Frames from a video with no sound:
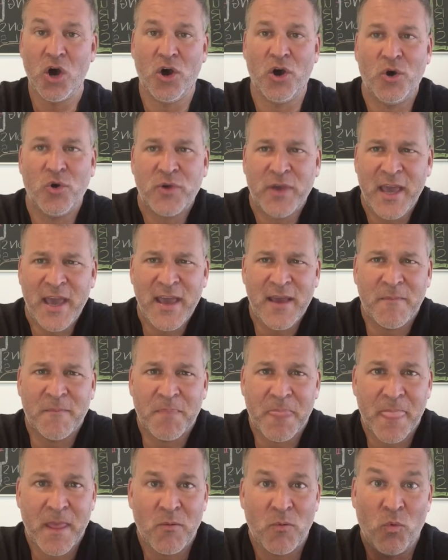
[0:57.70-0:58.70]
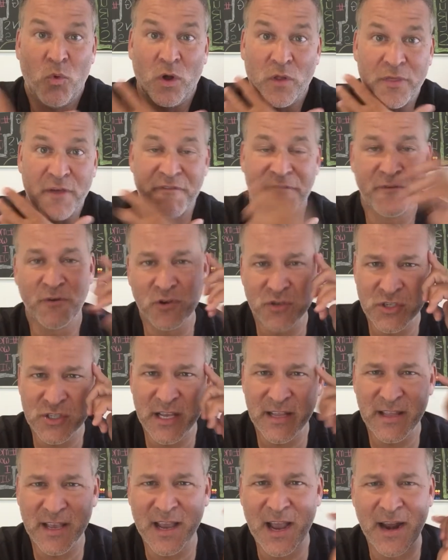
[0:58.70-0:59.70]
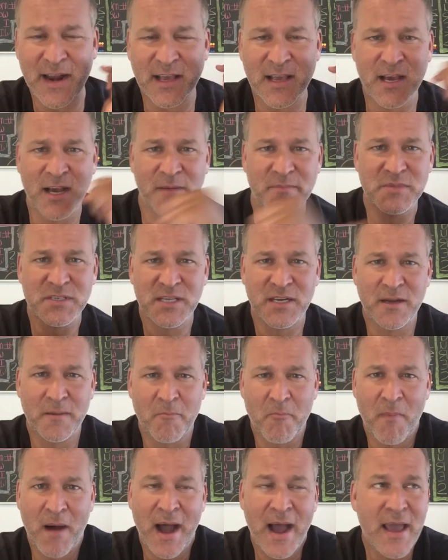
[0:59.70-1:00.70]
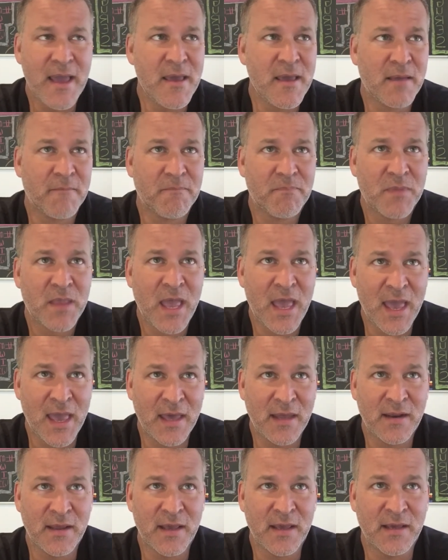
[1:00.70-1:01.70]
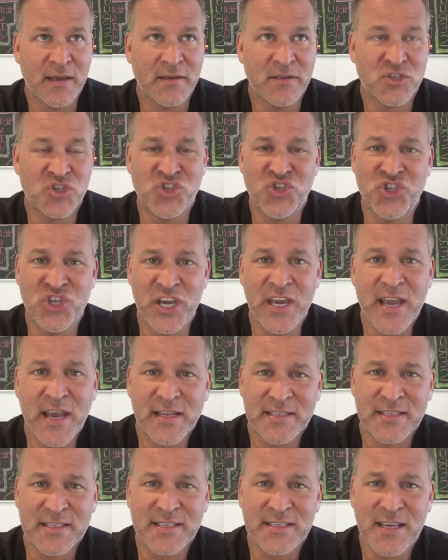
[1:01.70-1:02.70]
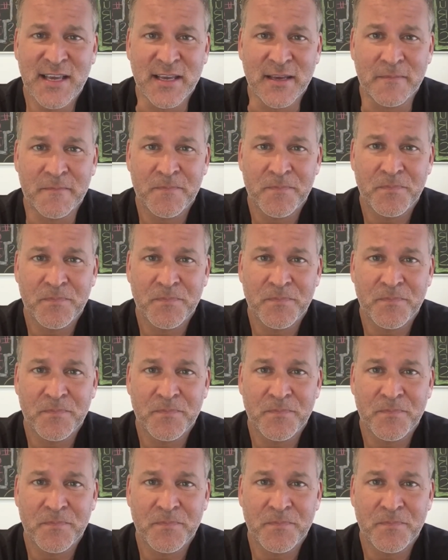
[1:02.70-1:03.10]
Okay, well, the first thing that kind of comes into my head is GNC.